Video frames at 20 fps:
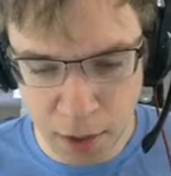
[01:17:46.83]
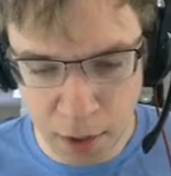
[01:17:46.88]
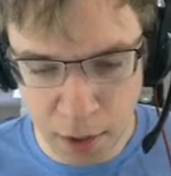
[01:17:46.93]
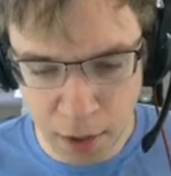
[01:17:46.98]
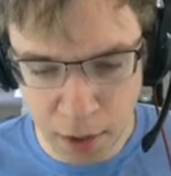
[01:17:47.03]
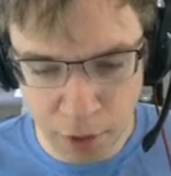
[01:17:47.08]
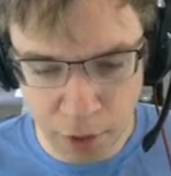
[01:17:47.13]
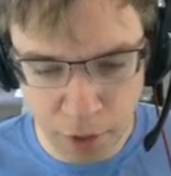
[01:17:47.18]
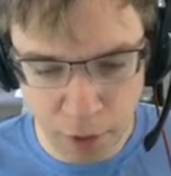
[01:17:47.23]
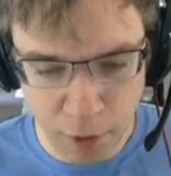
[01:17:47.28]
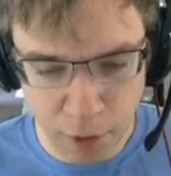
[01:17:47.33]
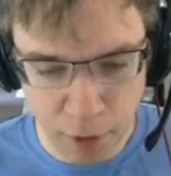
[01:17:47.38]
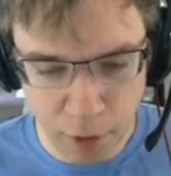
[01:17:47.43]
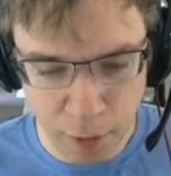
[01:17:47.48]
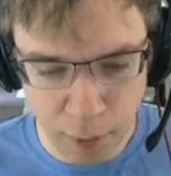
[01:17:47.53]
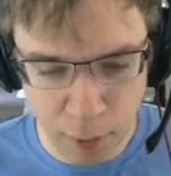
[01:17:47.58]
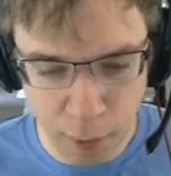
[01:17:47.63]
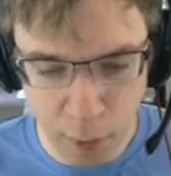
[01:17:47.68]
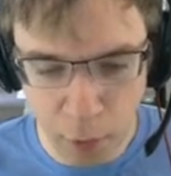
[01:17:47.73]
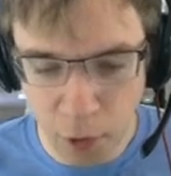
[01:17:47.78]
Is there any reason
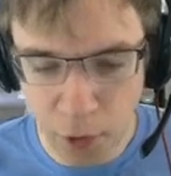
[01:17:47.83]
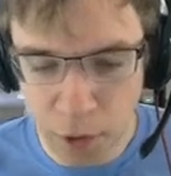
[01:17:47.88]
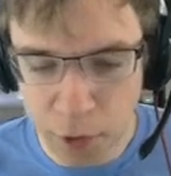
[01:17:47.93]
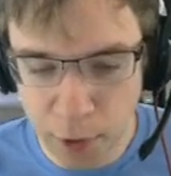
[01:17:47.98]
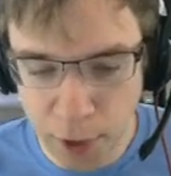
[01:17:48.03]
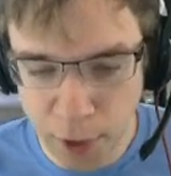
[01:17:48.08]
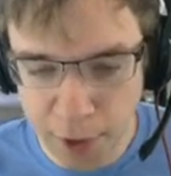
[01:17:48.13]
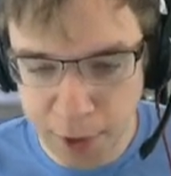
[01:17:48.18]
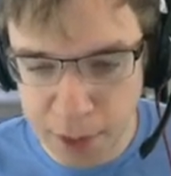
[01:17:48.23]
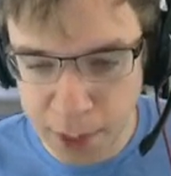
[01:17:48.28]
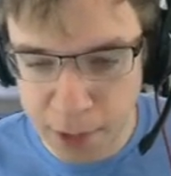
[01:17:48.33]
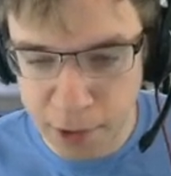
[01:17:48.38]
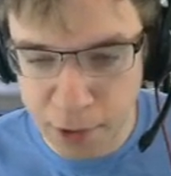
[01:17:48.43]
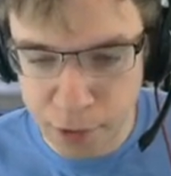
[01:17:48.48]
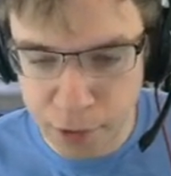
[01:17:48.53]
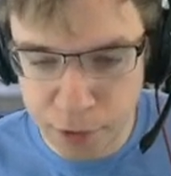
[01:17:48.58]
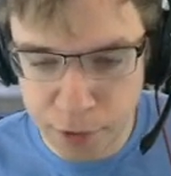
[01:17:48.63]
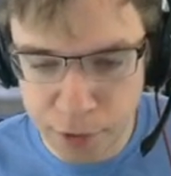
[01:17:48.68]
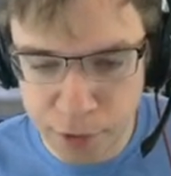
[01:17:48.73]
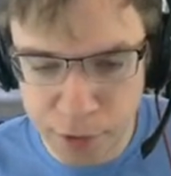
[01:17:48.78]
we would want to do anything
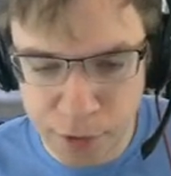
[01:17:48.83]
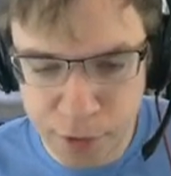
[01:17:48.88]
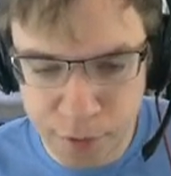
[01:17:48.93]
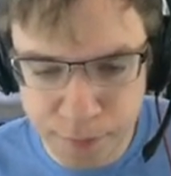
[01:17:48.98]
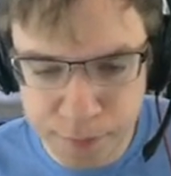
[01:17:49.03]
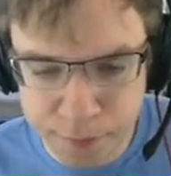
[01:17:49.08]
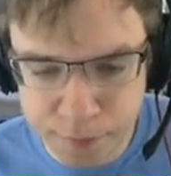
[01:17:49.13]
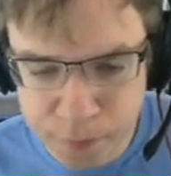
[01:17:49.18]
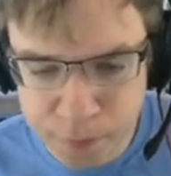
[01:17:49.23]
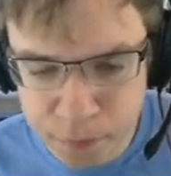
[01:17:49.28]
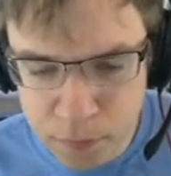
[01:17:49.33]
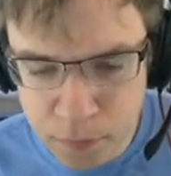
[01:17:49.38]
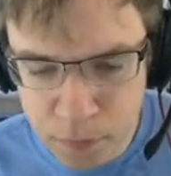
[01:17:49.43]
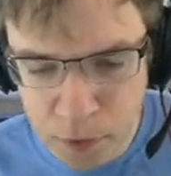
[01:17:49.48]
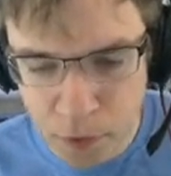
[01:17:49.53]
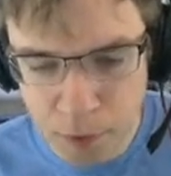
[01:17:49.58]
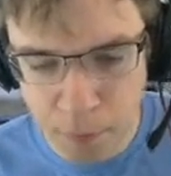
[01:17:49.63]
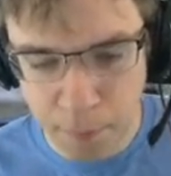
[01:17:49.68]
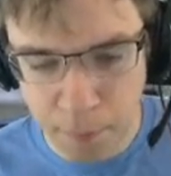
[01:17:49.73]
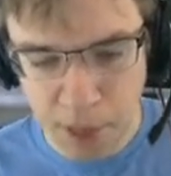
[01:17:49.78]
else?
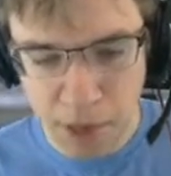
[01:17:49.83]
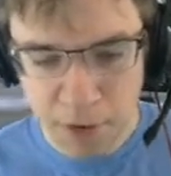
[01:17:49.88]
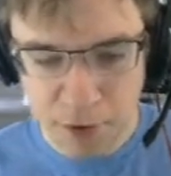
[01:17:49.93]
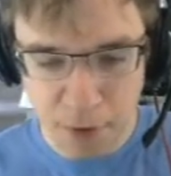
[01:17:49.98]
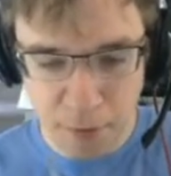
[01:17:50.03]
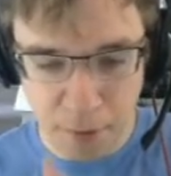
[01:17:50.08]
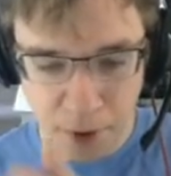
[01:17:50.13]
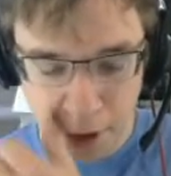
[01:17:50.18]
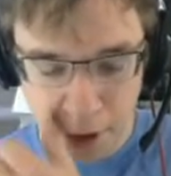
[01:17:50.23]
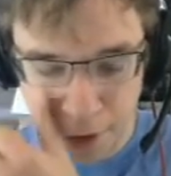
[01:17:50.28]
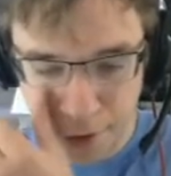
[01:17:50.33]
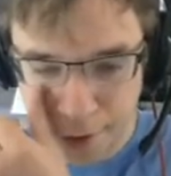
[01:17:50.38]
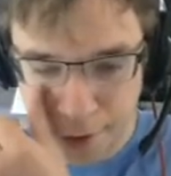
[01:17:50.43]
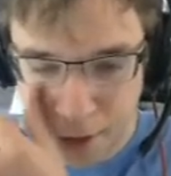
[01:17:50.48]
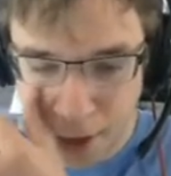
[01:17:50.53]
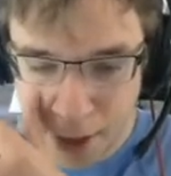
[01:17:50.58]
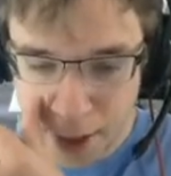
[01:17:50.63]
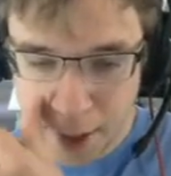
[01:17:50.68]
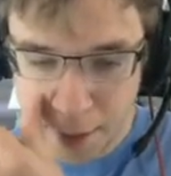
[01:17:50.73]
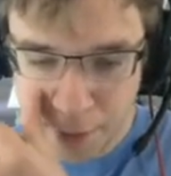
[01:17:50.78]
Bash Headbutt is a
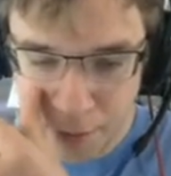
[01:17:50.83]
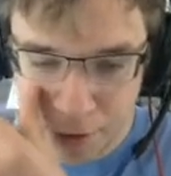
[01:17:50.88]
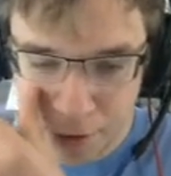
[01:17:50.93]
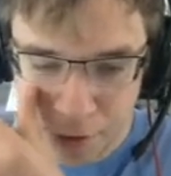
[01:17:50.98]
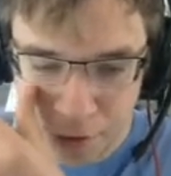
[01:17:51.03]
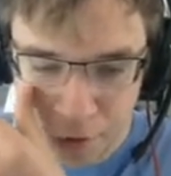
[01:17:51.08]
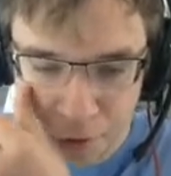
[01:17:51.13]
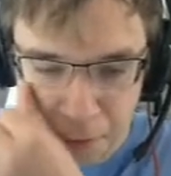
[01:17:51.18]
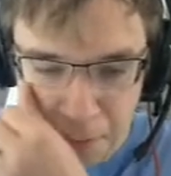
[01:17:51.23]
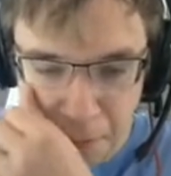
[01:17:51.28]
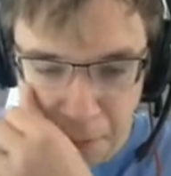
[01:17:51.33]
lot of damage,